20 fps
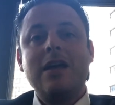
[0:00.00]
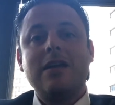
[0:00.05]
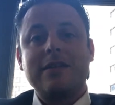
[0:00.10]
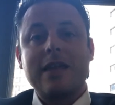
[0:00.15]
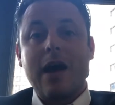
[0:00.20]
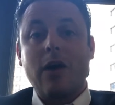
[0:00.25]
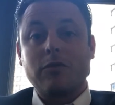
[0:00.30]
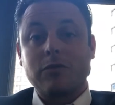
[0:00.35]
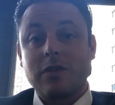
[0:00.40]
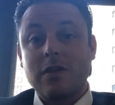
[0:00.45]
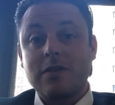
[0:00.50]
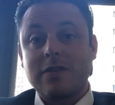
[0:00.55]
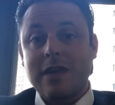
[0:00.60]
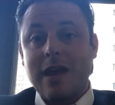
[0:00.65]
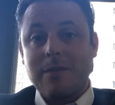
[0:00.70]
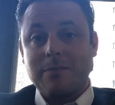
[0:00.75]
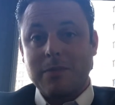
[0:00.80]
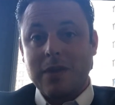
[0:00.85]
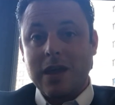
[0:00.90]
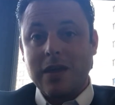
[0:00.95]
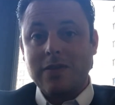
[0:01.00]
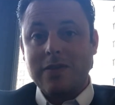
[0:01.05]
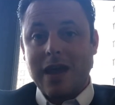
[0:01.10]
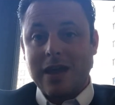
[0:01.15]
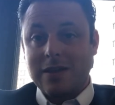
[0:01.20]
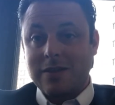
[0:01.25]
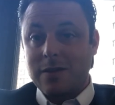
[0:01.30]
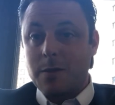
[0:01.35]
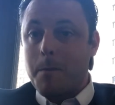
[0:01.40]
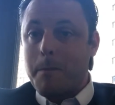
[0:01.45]
Now, does that mean
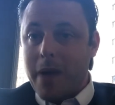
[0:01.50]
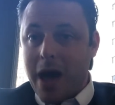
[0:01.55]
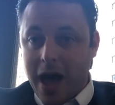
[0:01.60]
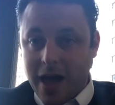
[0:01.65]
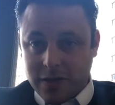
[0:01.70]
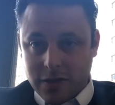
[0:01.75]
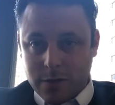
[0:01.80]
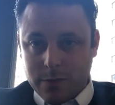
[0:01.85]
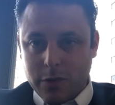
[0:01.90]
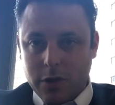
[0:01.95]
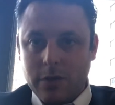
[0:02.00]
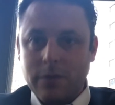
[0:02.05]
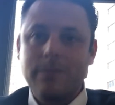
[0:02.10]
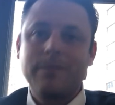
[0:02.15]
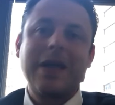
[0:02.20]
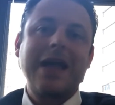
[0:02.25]
that it's impossible?